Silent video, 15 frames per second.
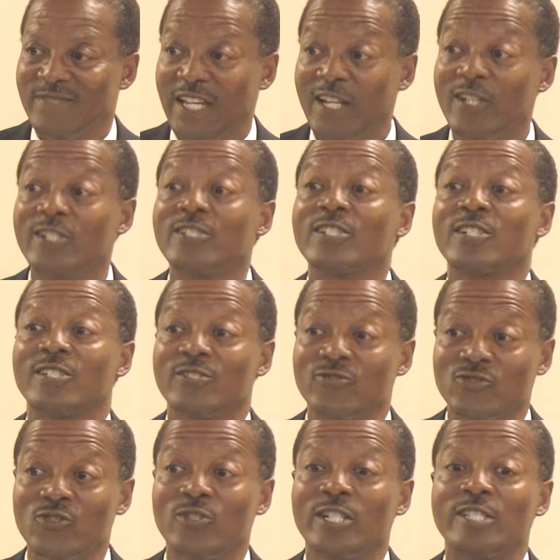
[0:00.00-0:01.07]
He learned to
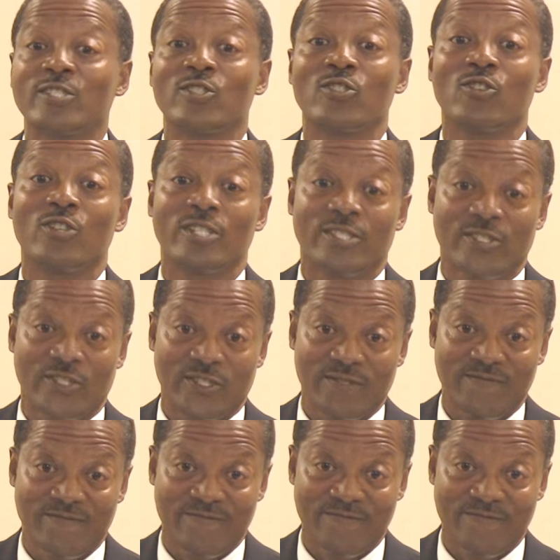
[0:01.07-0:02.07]
control his thoughts.